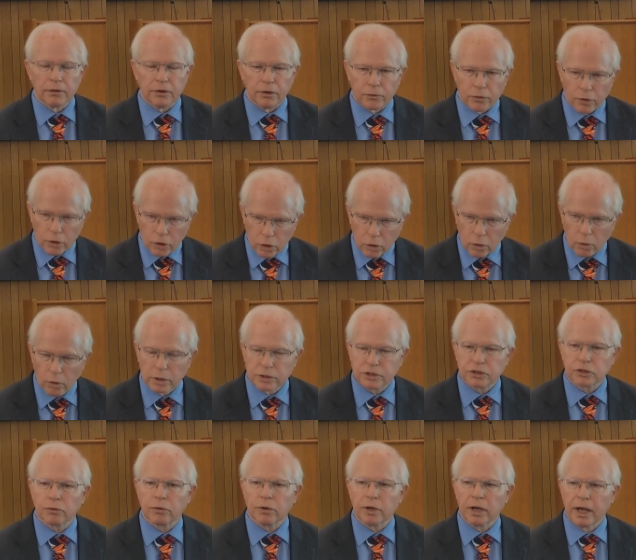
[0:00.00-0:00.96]
They're the
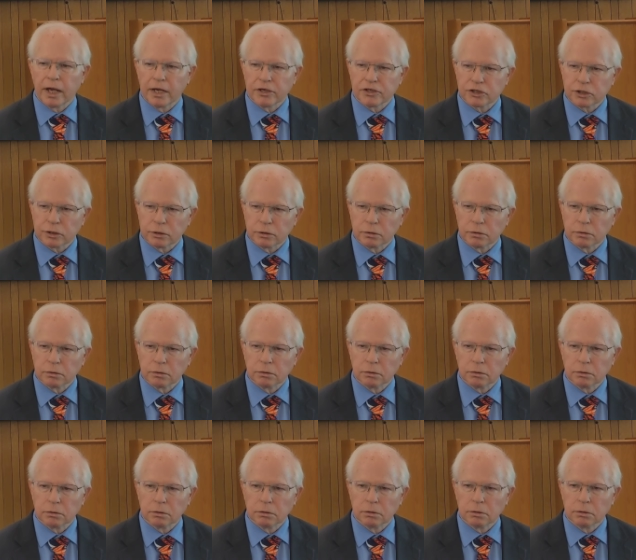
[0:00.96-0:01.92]
Lord's creation.
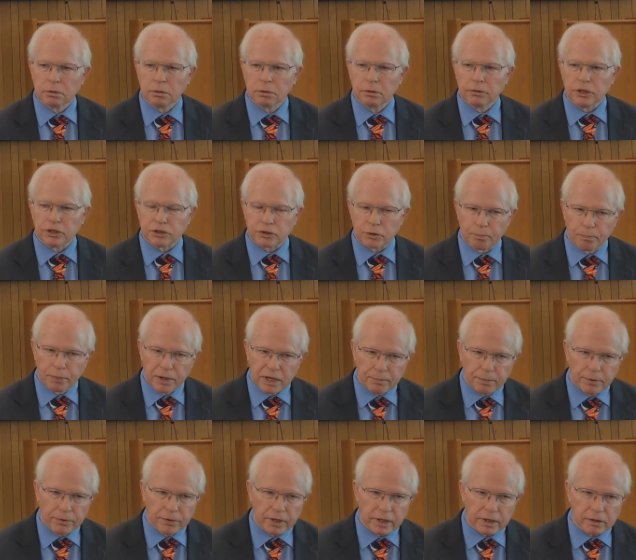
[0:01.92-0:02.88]
These are
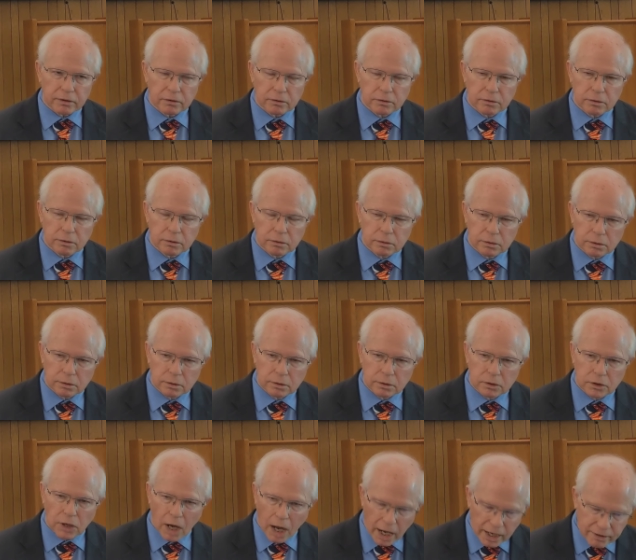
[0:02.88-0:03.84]
people that
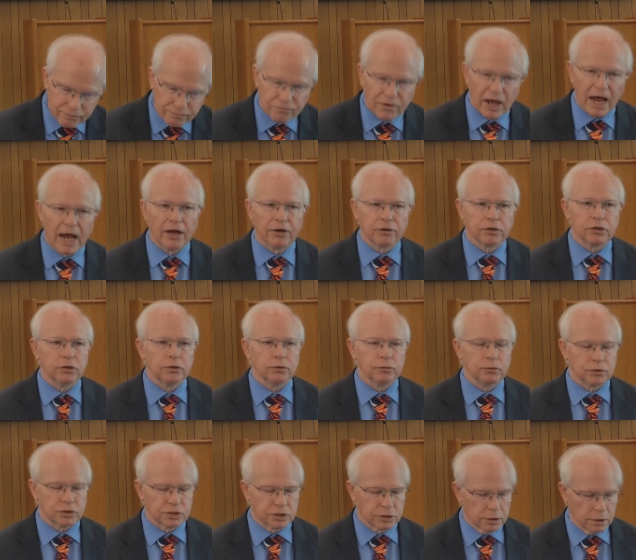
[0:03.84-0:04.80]
God
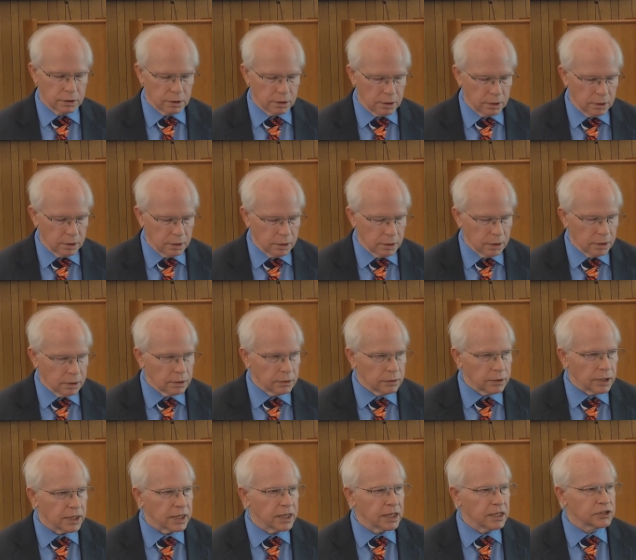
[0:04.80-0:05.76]
values,
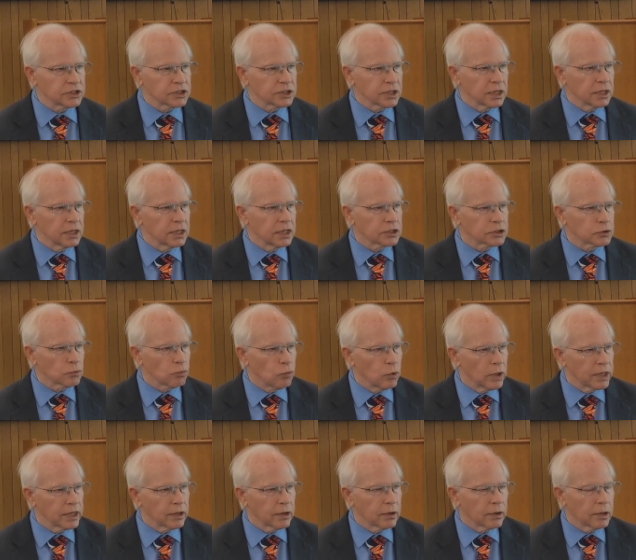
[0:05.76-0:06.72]
that He sent His
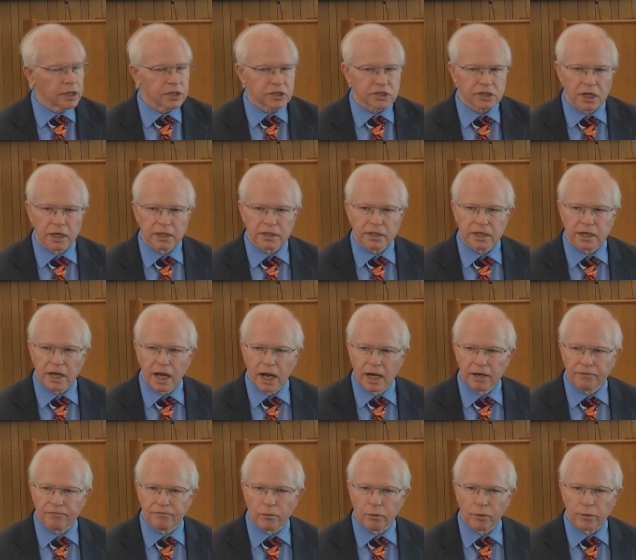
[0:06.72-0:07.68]
one and only Son to
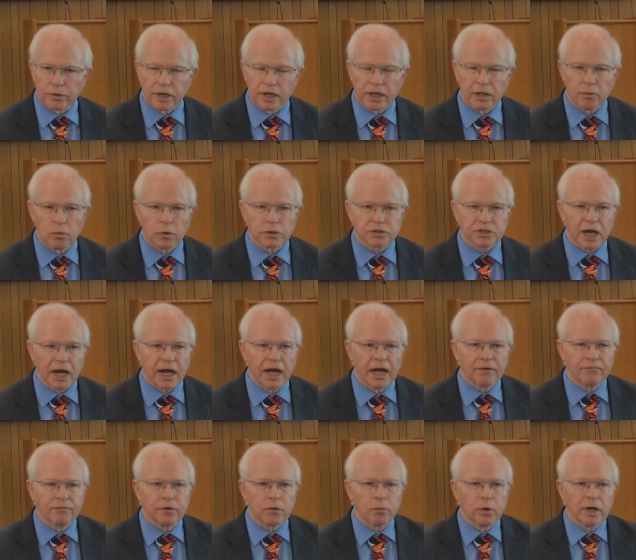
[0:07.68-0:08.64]
die for, that He wants
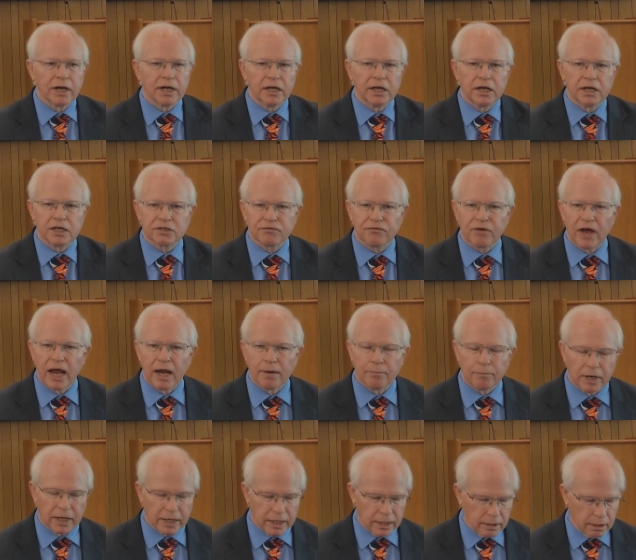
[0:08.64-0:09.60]
everyone in His
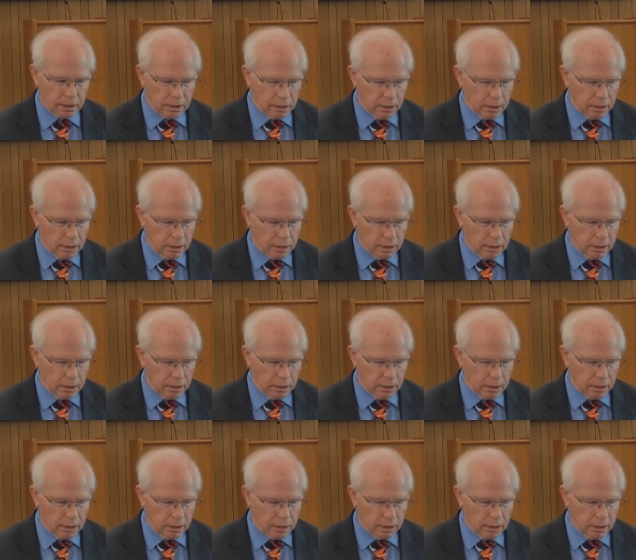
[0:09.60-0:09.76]
family.